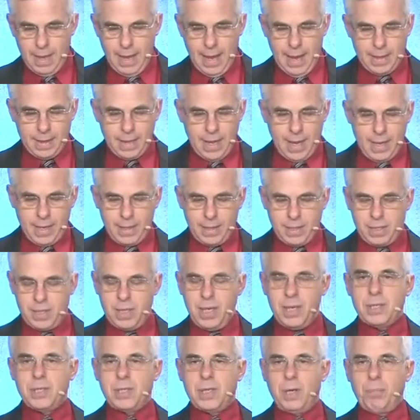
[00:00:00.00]
they
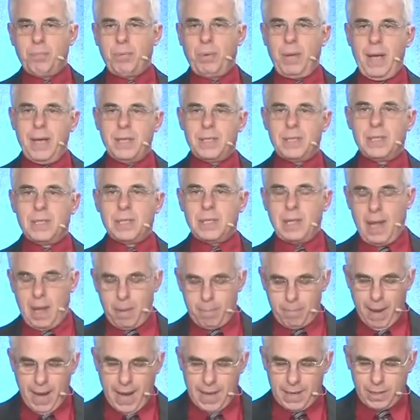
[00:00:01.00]
exist in places
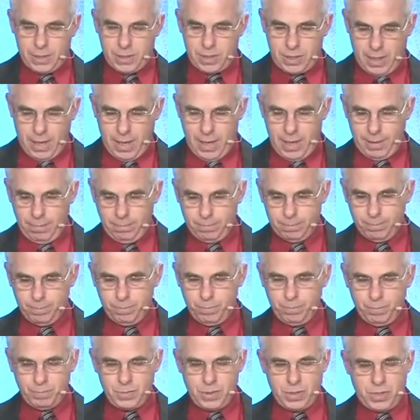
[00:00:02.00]
like Palestine,
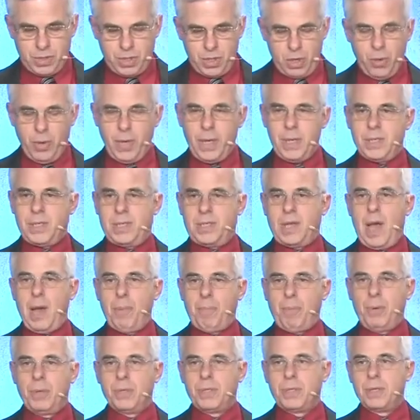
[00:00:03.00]
Syria,
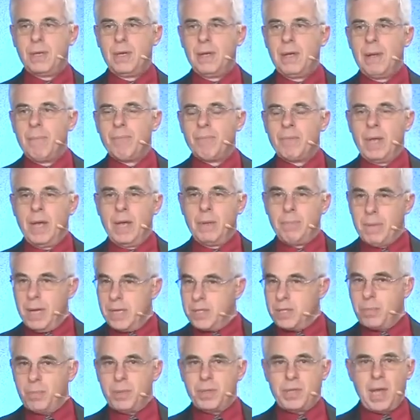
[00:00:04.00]
Cyprus, and
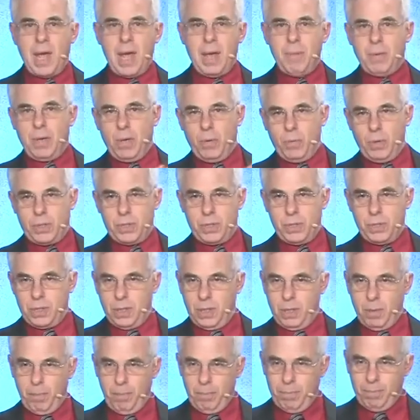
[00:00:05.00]
Mesopotamia, which is
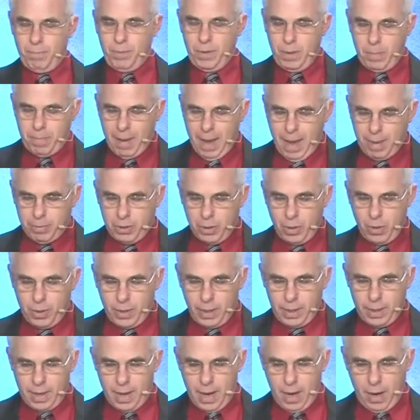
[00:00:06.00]
in the
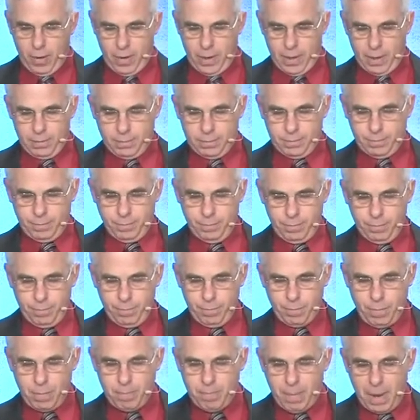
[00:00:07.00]
Babylonian area.
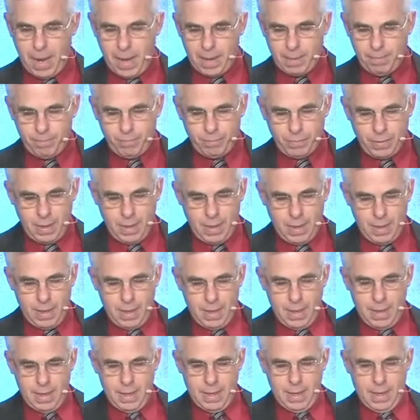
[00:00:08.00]
But
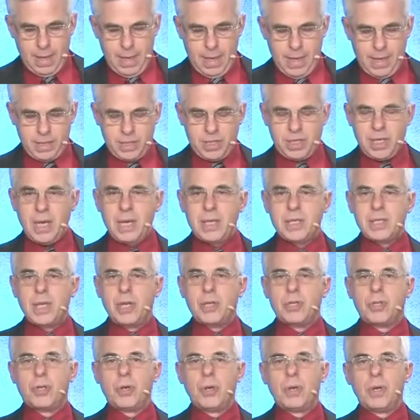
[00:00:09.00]
he sees
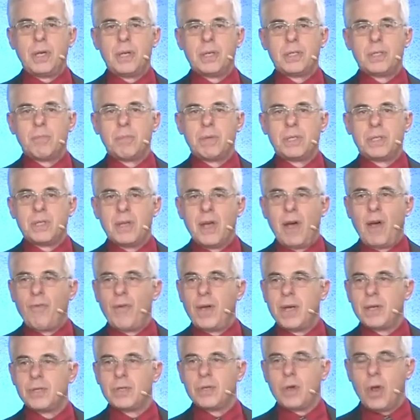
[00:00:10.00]
that Judaism itself
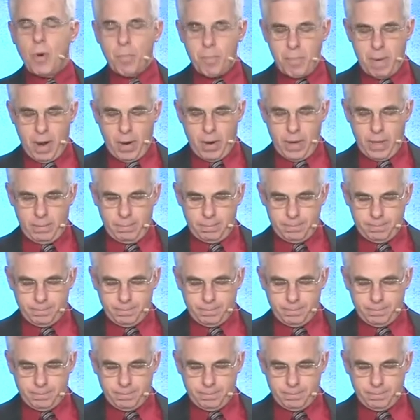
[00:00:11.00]
has no merit